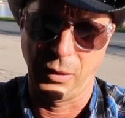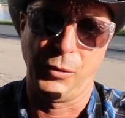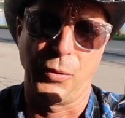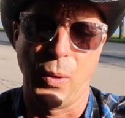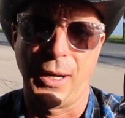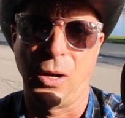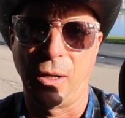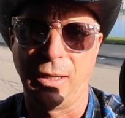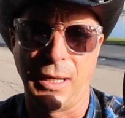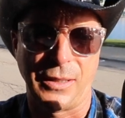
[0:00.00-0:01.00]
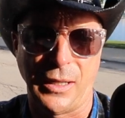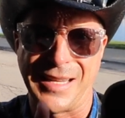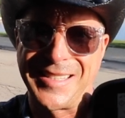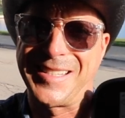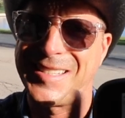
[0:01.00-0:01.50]
with the Winegard connecting
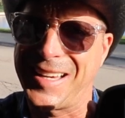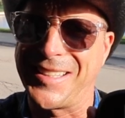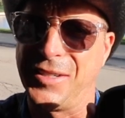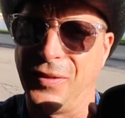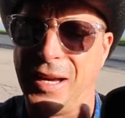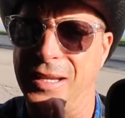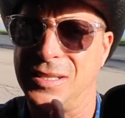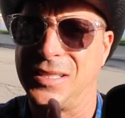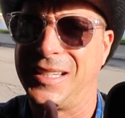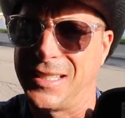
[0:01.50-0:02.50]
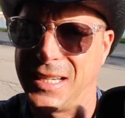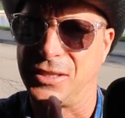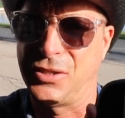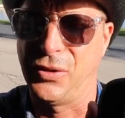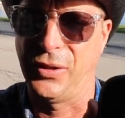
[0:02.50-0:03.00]
as a second device
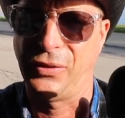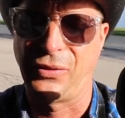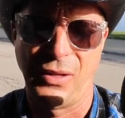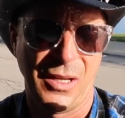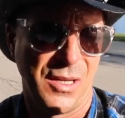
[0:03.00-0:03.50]
connected to this